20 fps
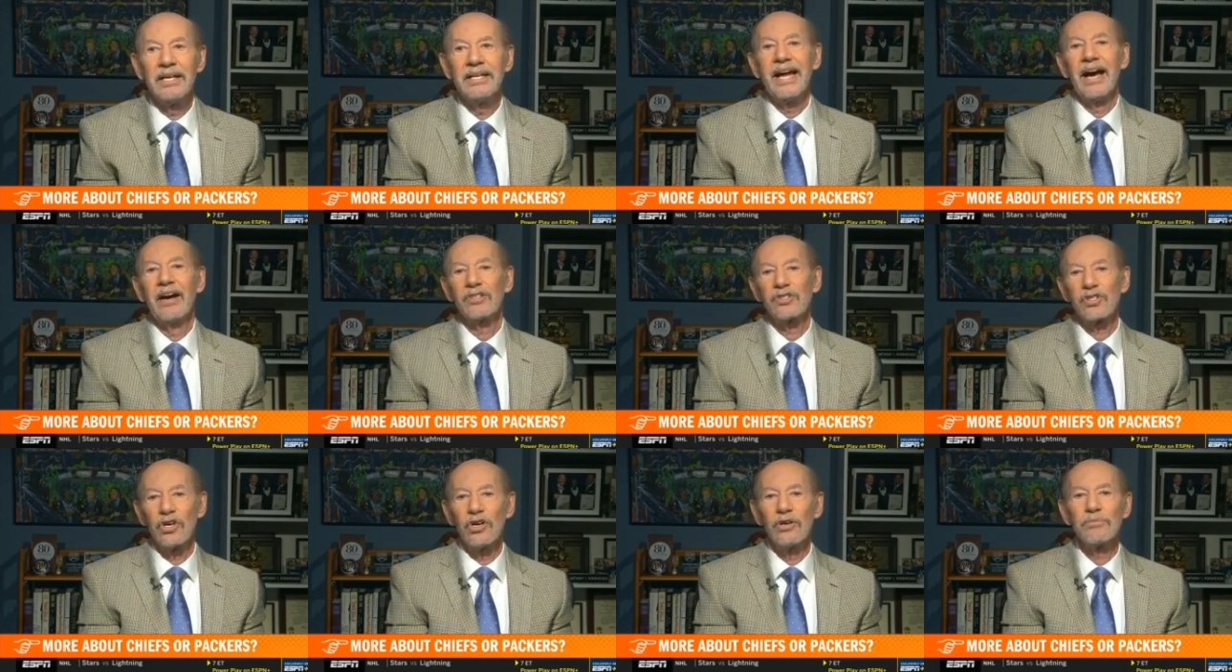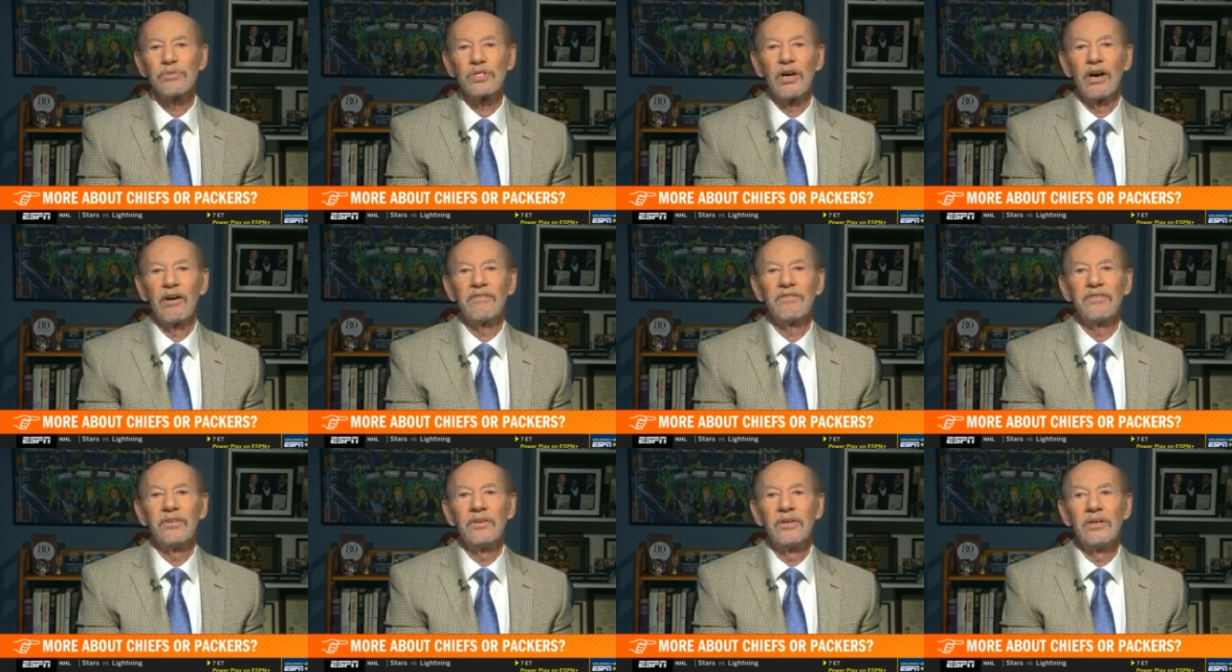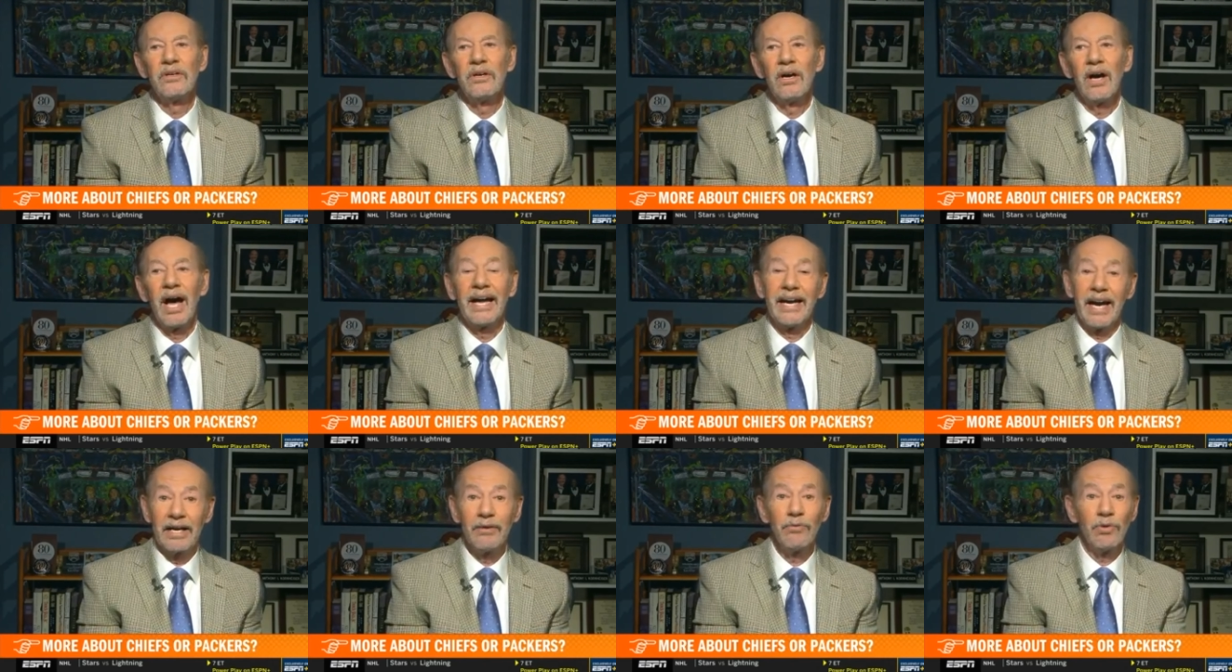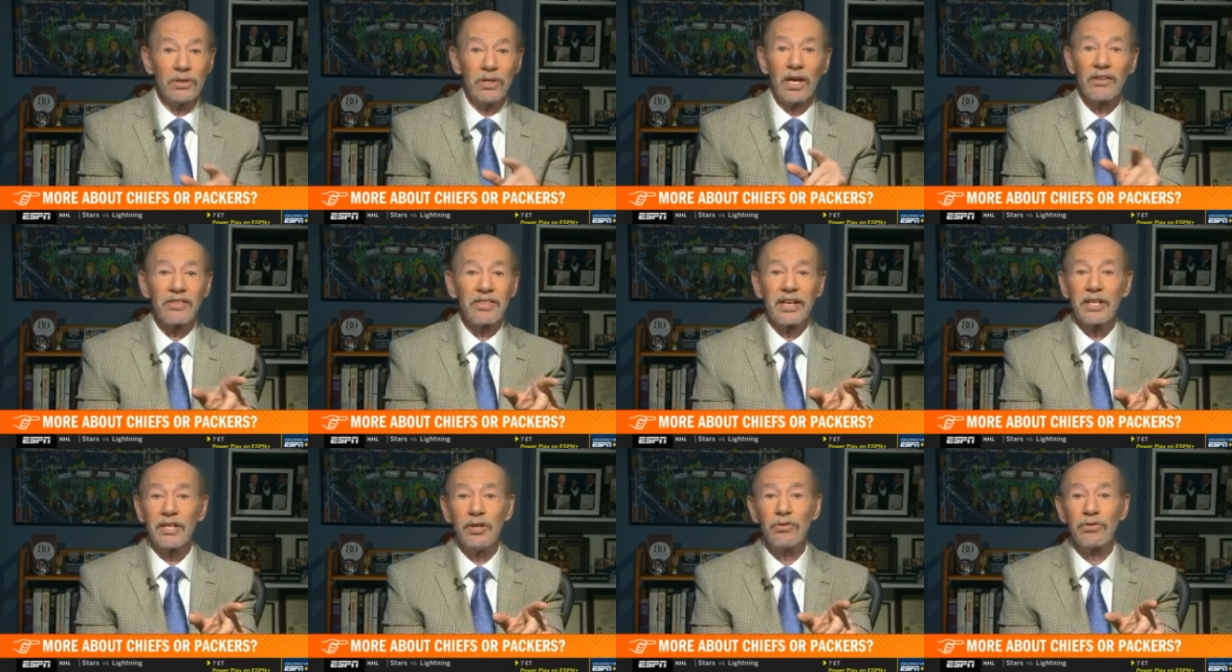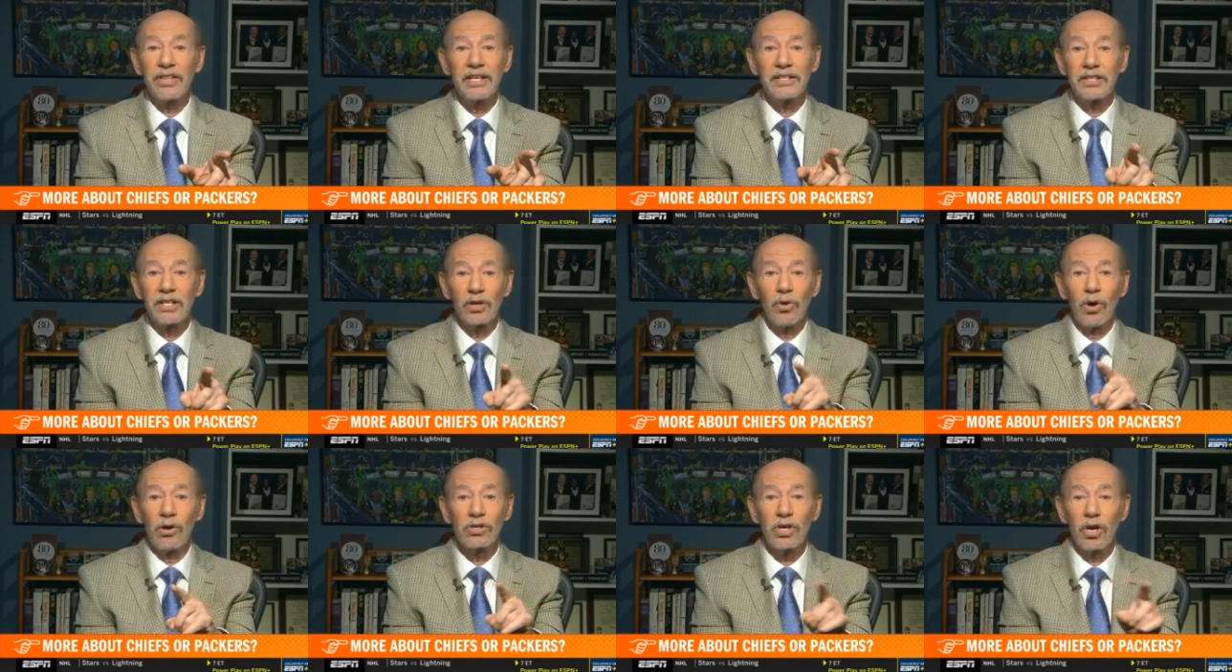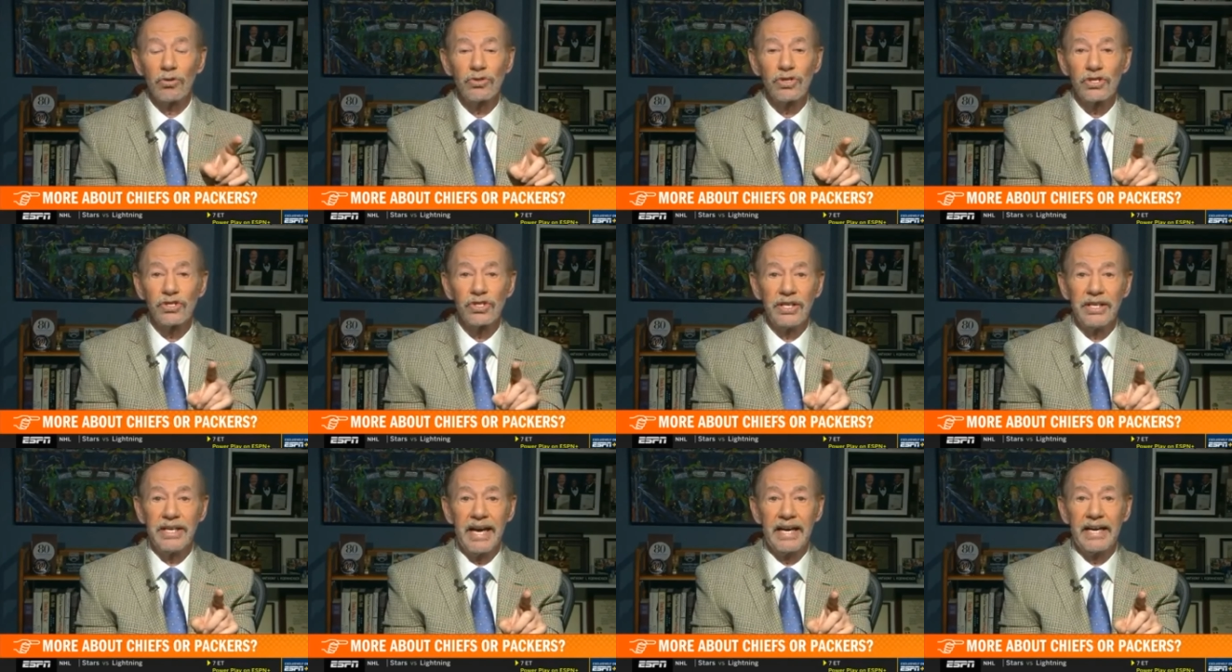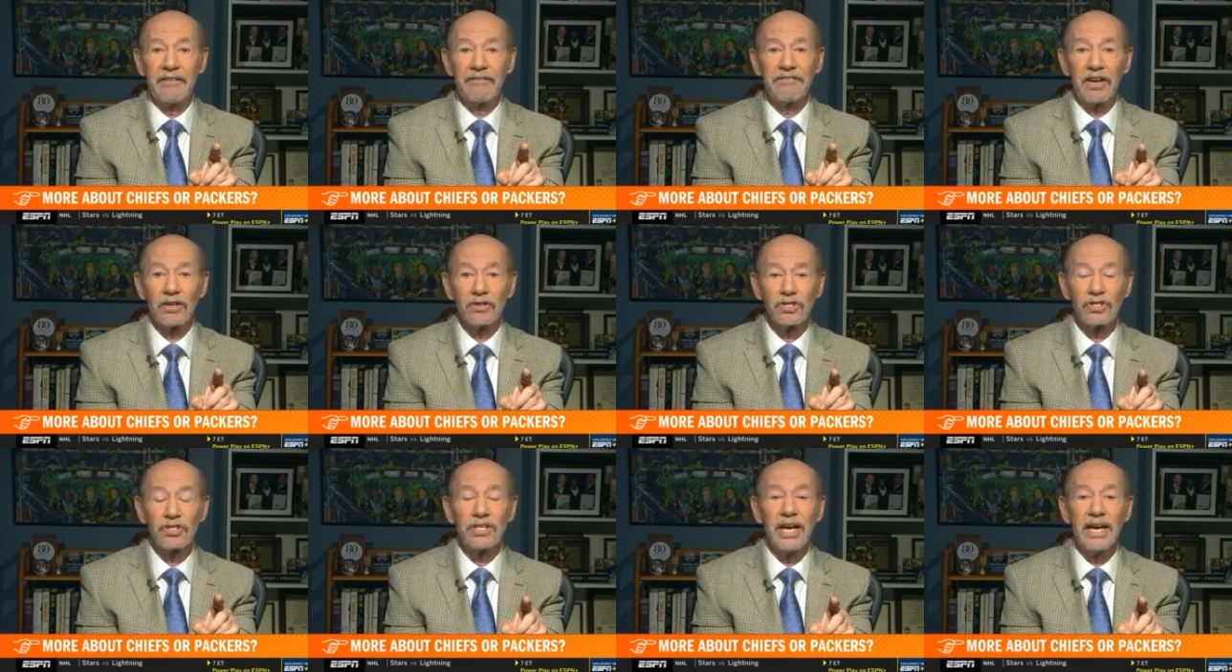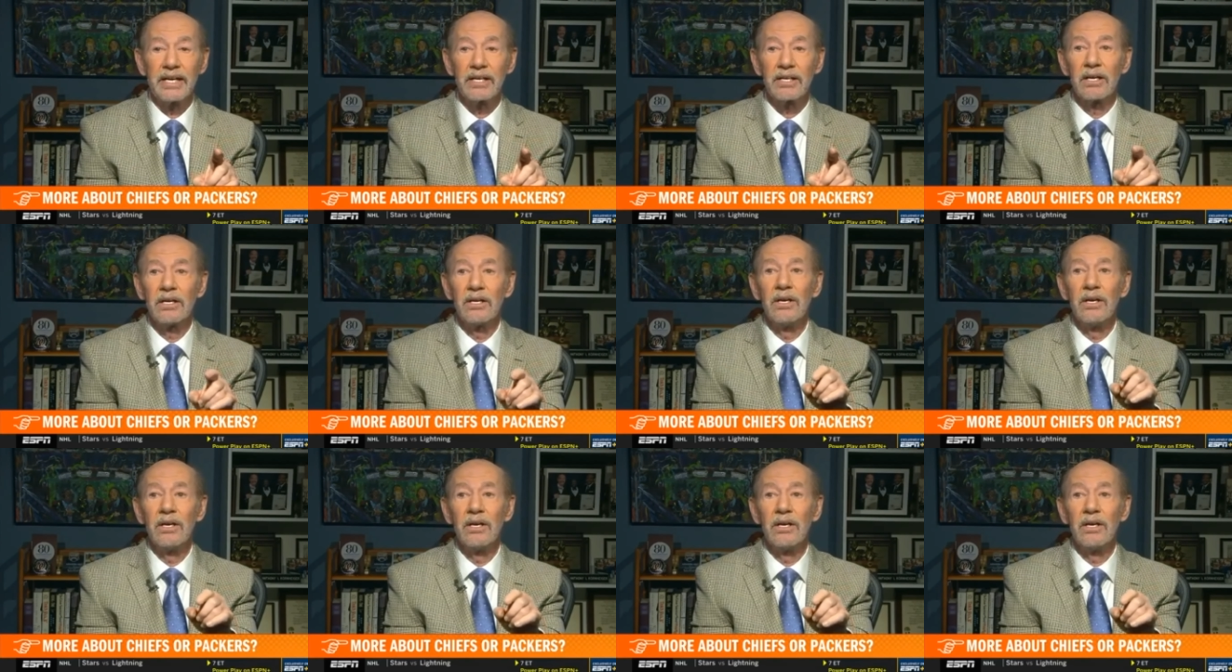Now, in terms of and another thing, you think that all coaches in the NFL stink.